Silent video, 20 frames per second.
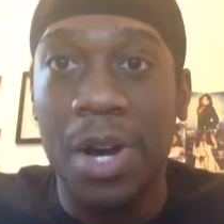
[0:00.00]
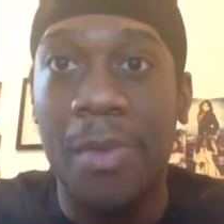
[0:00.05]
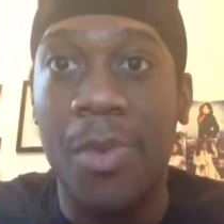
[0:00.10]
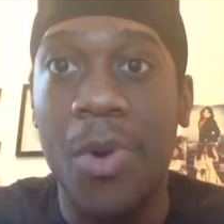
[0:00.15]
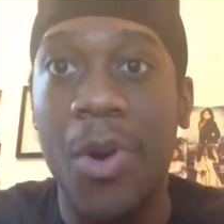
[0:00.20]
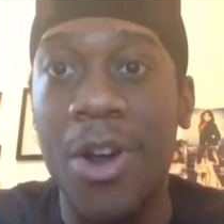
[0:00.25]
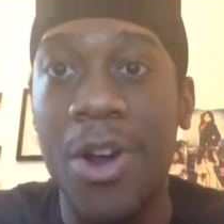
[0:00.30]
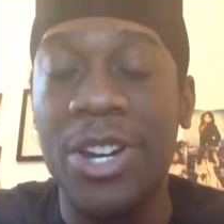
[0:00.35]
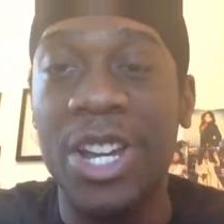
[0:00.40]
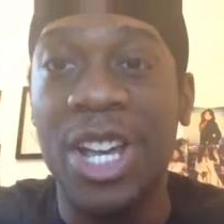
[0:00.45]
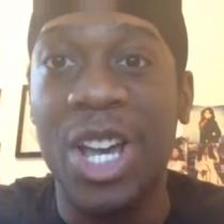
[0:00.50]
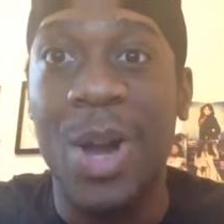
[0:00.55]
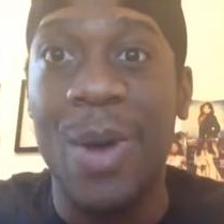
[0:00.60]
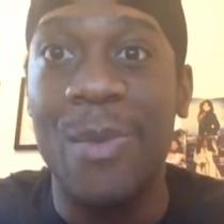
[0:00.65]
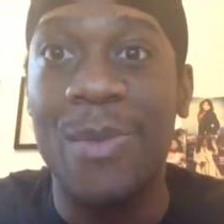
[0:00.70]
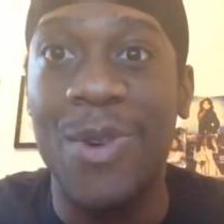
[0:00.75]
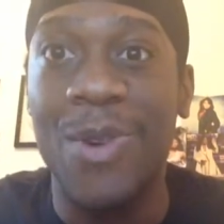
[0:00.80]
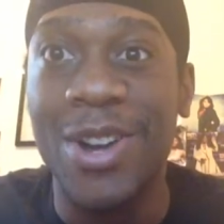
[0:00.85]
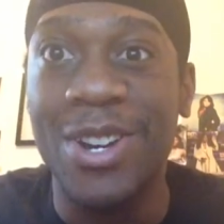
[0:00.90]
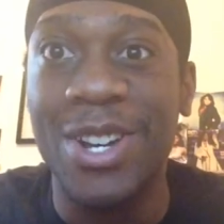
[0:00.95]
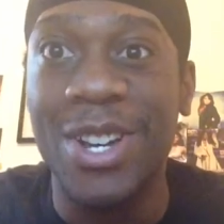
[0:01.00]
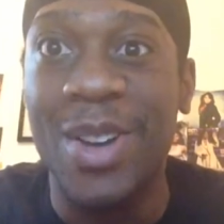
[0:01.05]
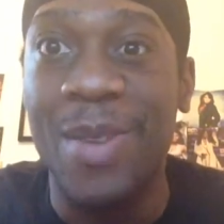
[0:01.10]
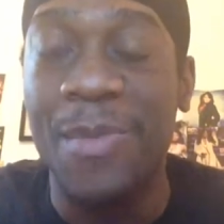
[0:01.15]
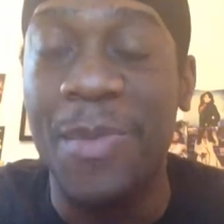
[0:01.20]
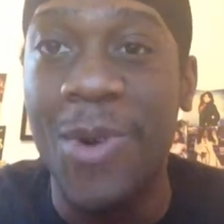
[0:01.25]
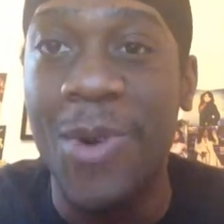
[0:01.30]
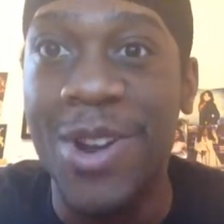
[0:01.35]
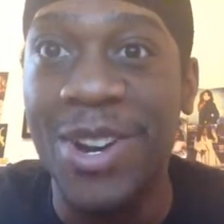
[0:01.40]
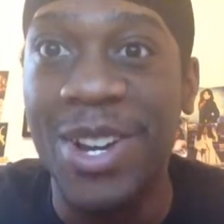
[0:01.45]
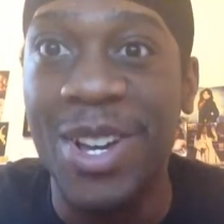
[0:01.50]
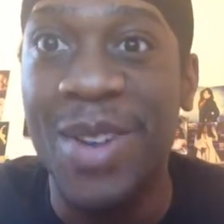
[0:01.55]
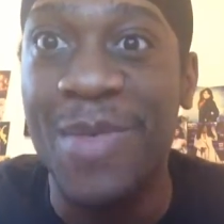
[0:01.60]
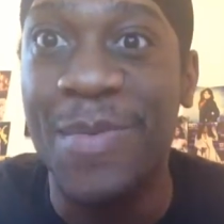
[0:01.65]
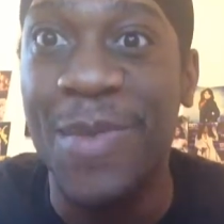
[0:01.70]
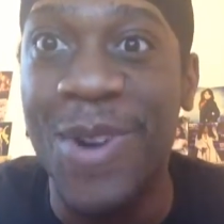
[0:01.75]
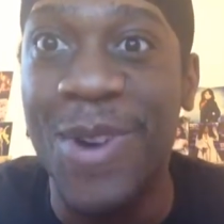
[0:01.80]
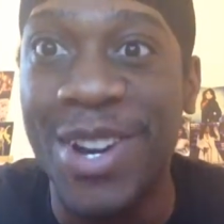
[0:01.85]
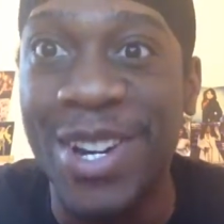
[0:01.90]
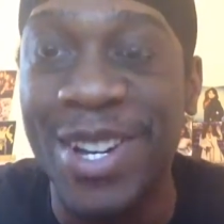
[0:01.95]
Good morning, good morning, good morning,
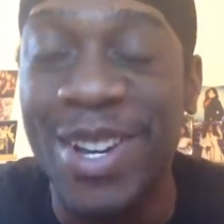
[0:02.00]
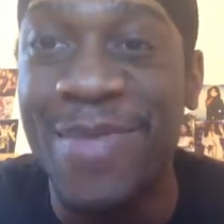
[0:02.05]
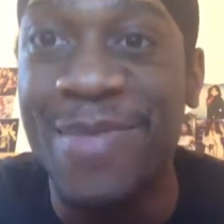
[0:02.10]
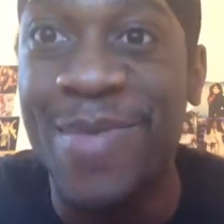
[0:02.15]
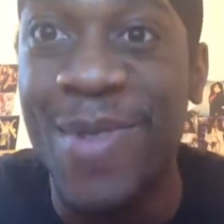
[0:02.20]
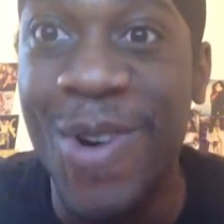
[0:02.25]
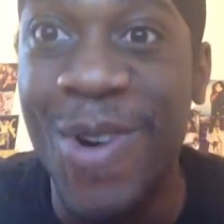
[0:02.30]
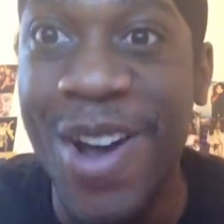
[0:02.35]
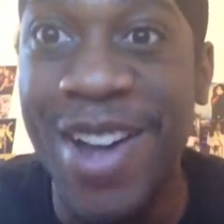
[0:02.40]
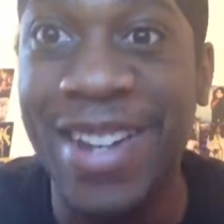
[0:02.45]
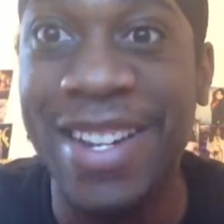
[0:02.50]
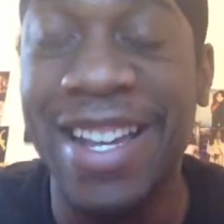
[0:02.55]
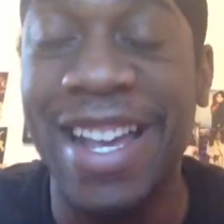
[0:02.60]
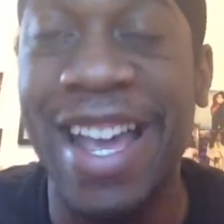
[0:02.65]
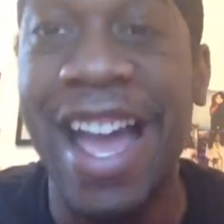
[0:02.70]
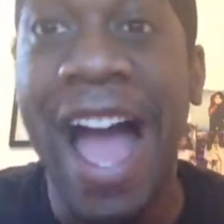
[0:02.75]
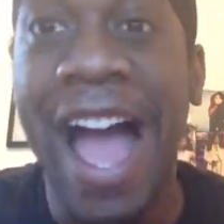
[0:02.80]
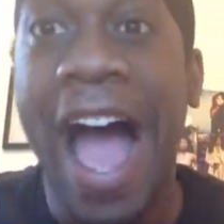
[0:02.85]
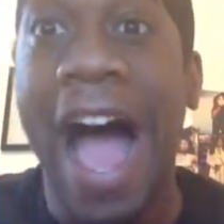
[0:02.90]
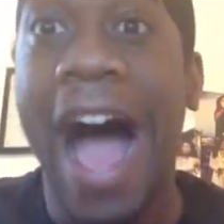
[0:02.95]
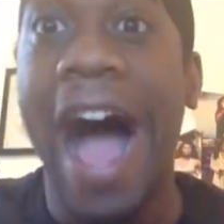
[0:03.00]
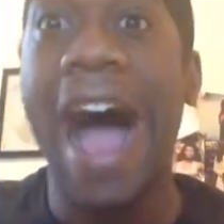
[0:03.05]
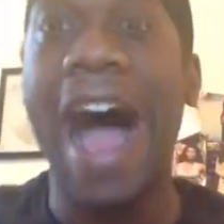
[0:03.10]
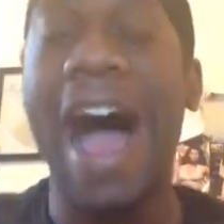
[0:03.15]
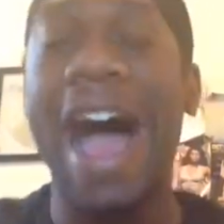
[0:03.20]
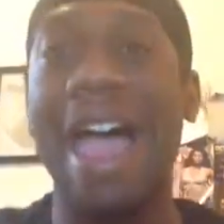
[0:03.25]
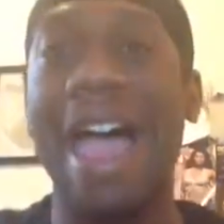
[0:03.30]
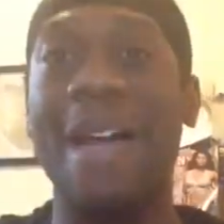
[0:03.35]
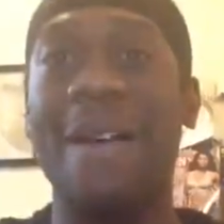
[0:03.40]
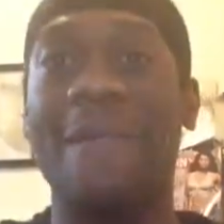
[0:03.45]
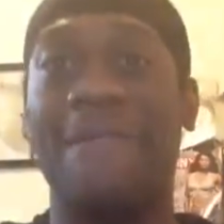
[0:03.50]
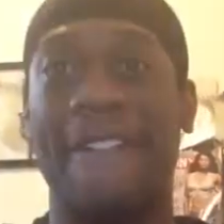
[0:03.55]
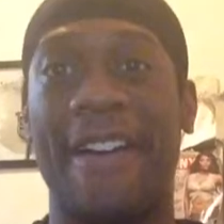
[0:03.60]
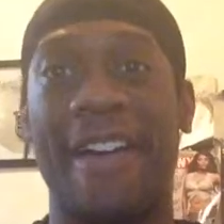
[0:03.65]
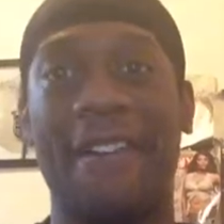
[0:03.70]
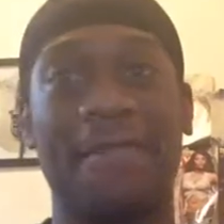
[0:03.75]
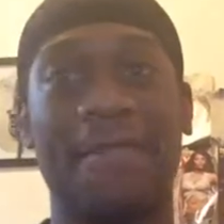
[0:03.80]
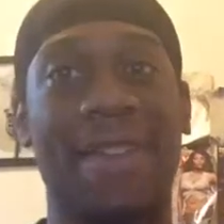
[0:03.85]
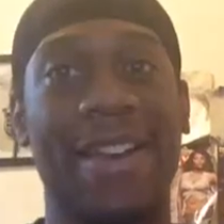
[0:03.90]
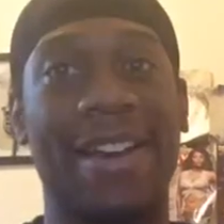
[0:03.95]
good morning, good morning. I am
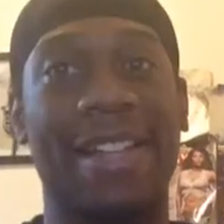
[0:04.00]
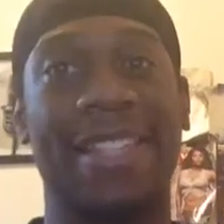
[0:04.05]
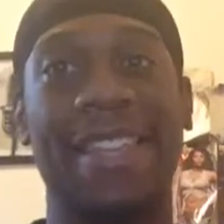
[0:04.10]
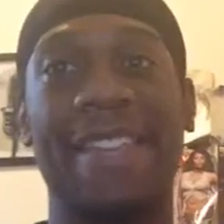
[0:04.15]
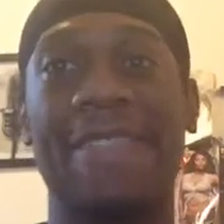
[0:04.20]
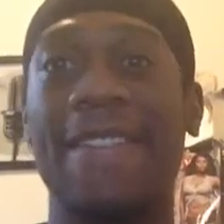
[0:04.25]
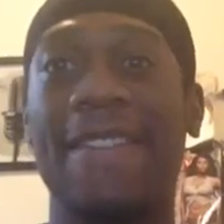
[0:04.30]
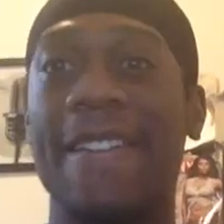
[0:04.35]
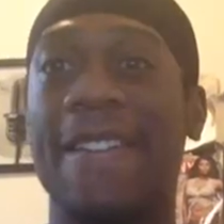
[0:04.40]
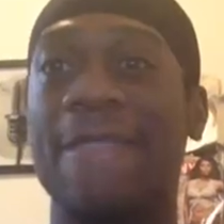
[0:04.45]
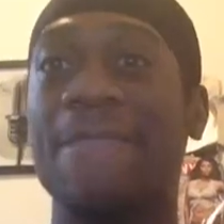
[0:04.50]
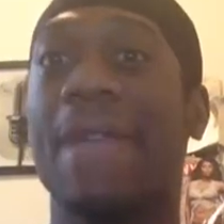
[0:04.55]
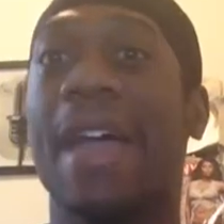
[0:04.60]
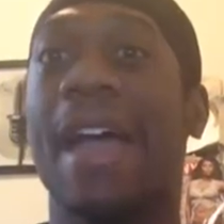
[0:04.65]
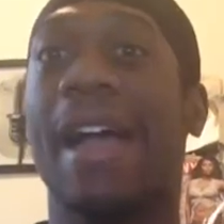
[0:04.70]
Forever Branded TV.